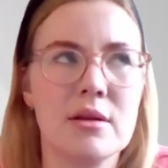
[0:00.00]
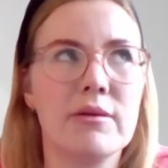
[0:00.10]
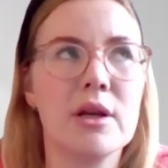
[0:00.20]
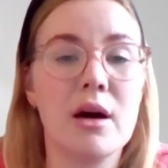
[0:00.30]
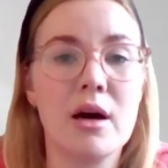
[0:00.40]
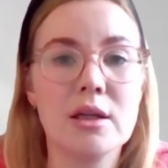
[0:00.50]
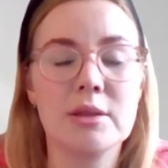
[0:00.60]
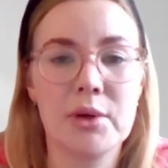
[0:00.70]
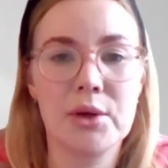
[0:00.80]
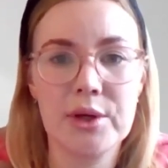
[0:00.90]
for large
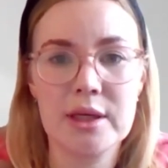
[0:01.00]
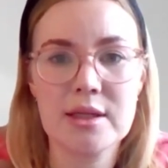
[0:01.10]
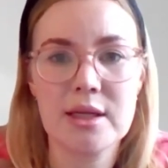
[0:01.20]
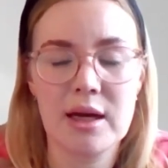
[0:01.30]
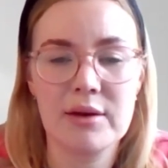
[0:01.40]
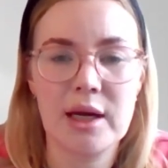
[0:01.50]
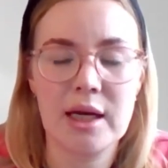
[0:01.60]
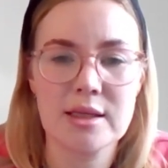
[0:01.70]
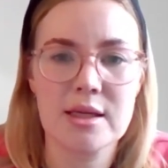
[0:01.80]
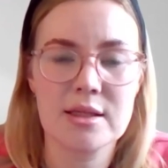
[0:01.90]
employers that have
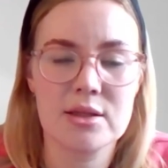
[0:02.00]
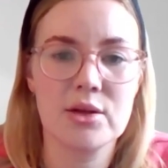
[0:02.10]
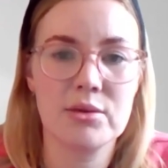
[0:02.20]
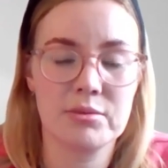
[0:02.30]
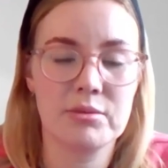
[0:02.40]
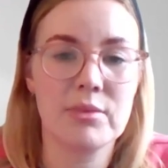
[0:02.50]
access to